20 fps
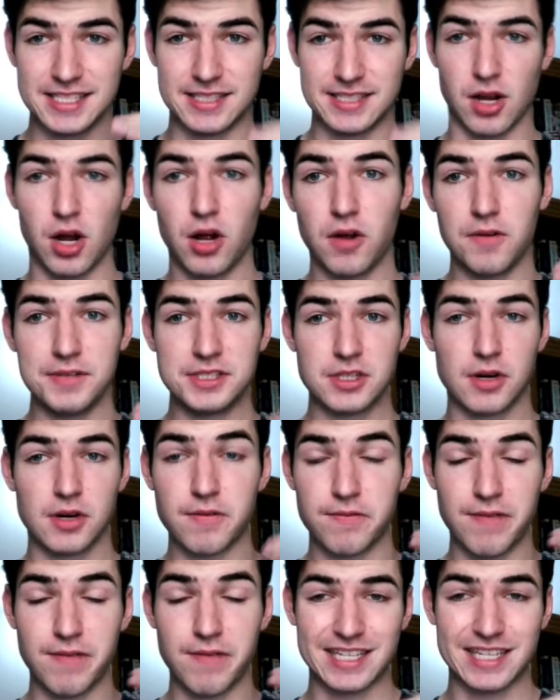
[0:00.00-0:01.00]
All of these are
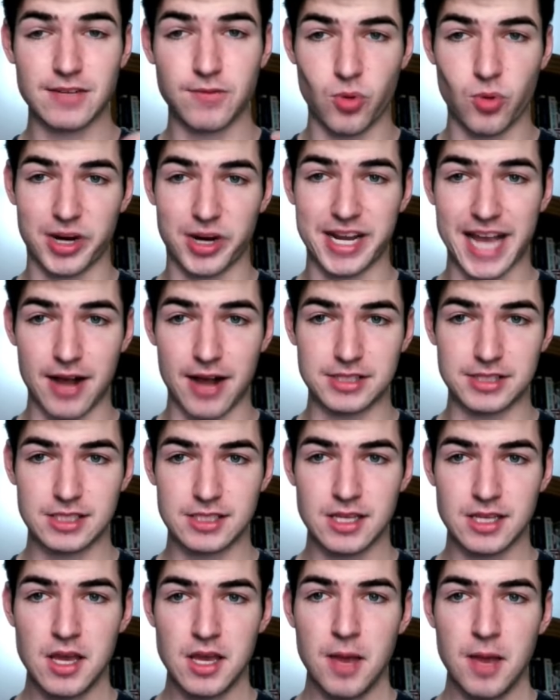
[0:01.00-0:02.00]
effective workouts,
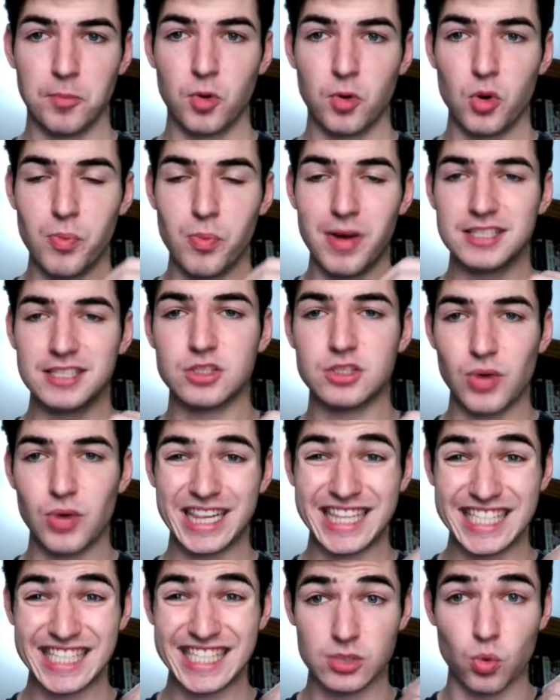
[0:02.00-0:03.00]
but we must do at
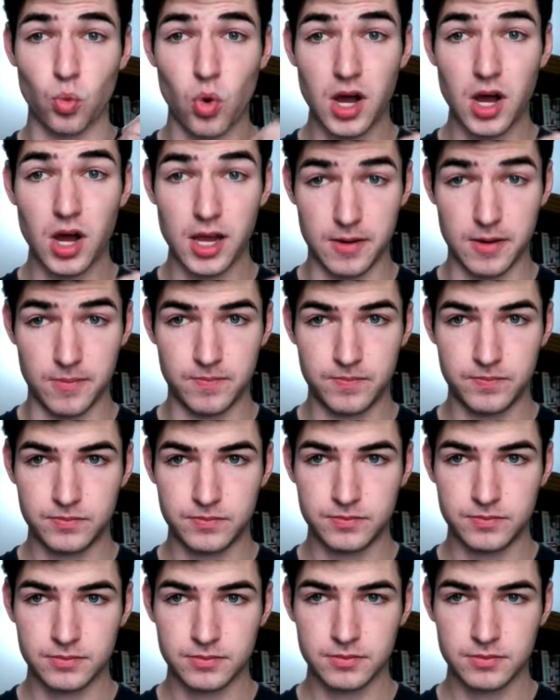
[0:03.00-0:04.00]
least 1
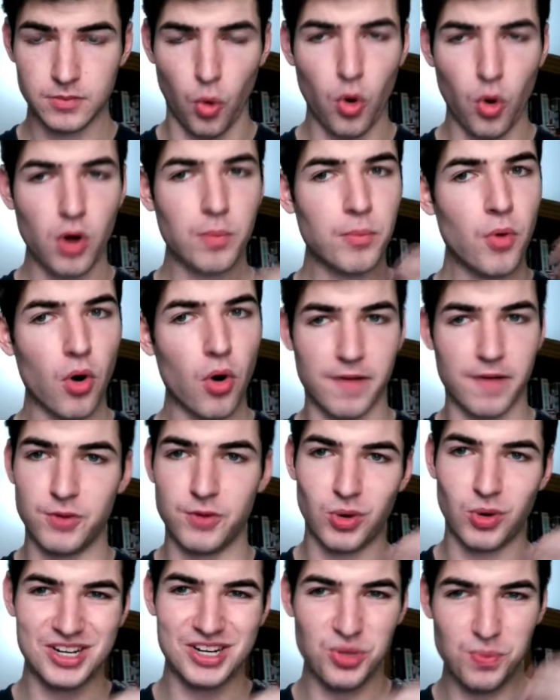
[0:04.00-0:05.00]
or more. If you
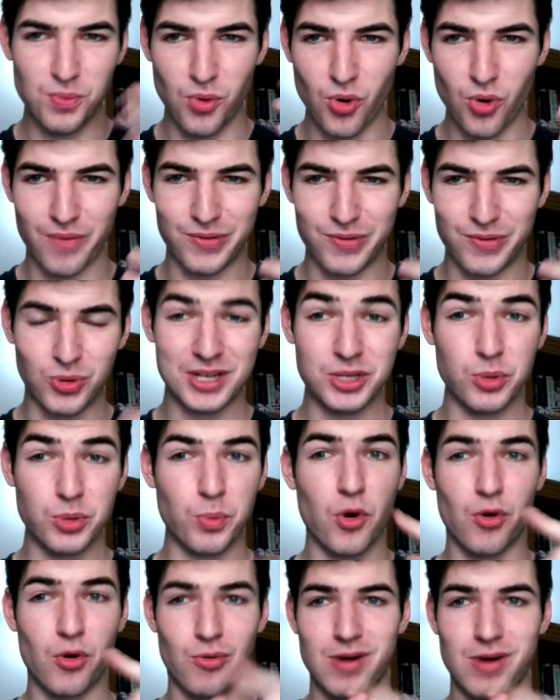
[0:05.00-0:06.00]
want to do more, if you want to do more
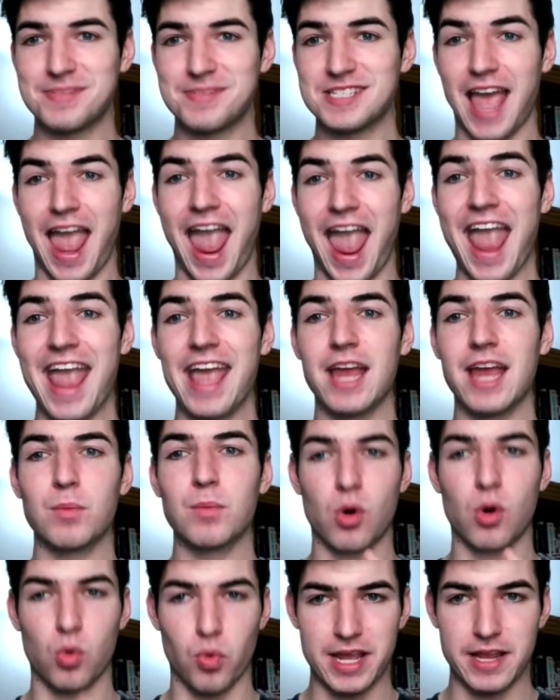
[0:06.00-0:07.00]
reps and
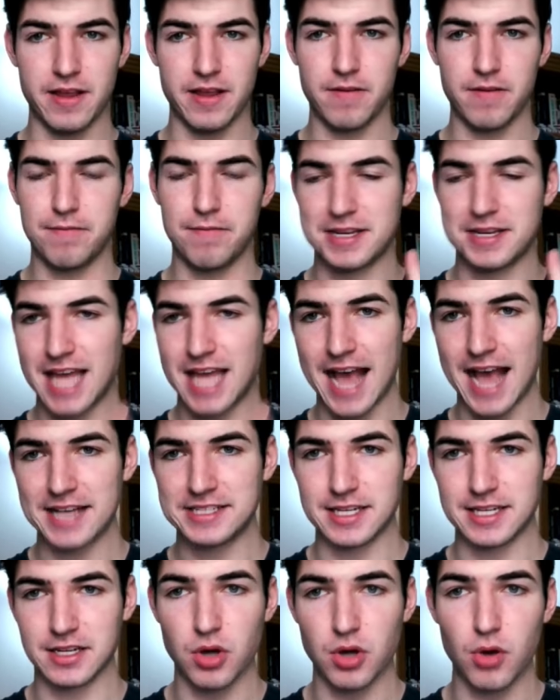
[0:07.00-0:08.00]
more weight,
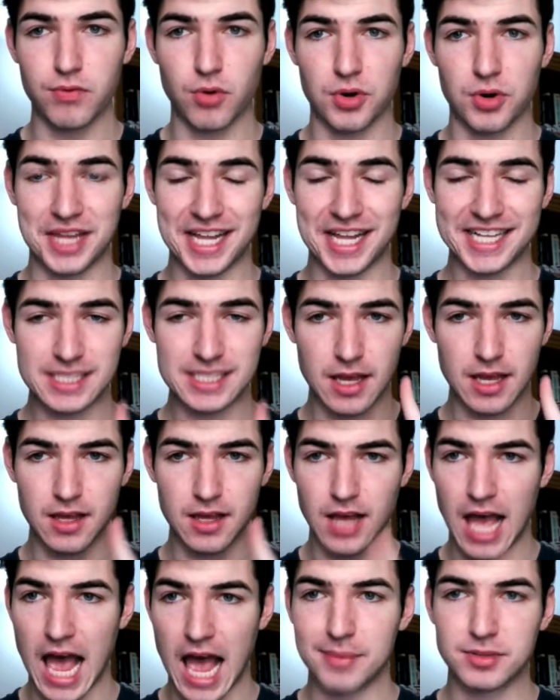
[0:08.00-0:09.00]
fantastic, go for it. That is
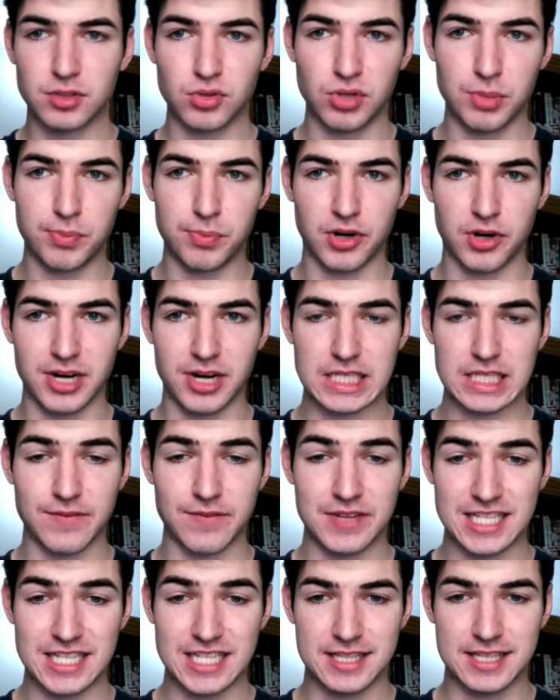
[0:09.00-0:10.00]
absolutely progressive
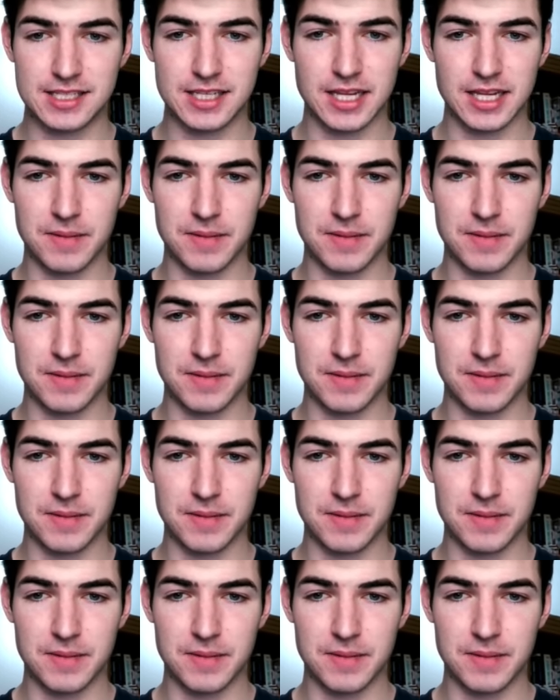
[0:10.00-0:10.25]
intensity.